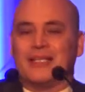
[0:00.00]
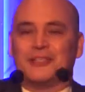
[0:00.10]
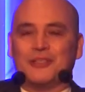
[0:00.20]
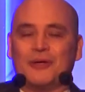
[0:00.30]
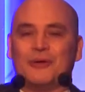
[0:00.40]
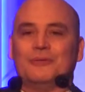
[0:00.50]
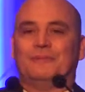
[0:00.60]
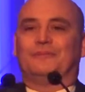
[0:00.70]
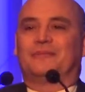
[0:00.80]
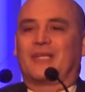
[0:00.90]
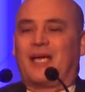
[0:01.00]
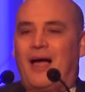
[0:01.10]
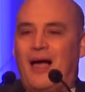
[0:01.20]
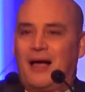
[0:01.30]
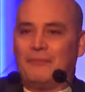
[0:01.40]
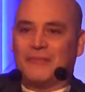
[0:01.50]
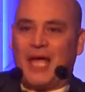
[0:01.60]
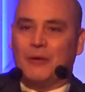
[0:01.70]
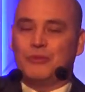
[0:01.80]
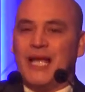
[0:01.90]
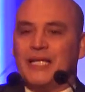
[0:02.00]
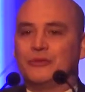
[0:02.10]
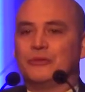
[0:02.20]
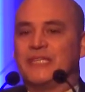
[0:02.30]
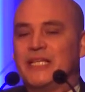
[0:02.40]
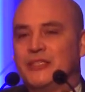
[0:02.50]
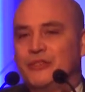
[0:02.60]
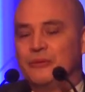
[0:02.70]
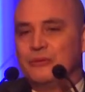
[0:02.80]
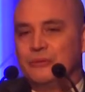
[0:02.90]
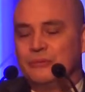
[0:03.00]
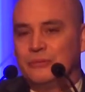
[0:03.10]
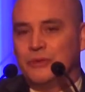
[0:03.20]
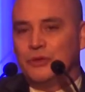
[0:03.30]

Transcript: So I would like to take you